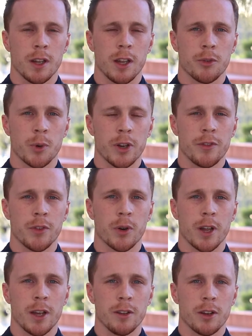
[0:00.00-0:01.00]
In
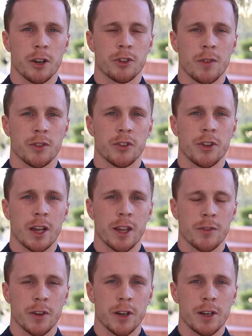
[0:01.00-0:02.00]
2014, I travelled to South
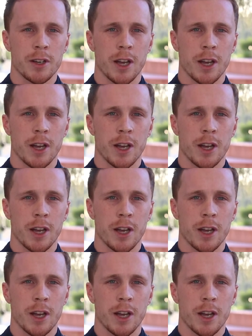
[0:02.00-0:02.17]
Africa